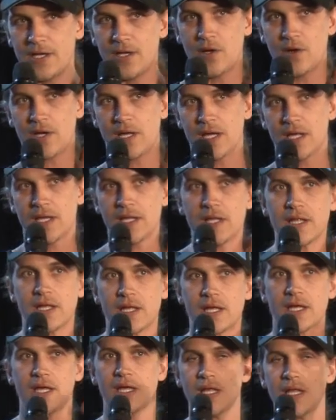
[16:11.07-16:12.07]
you know, get
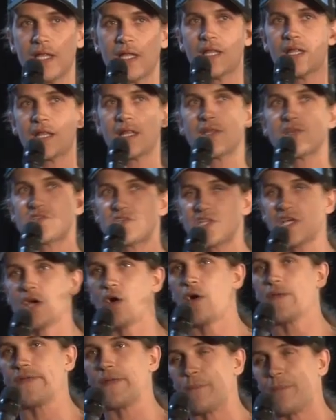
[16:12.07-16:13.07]
see
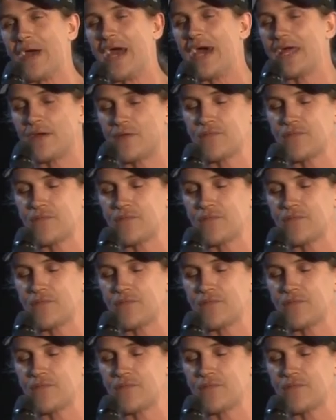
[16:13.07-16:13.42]
all the bad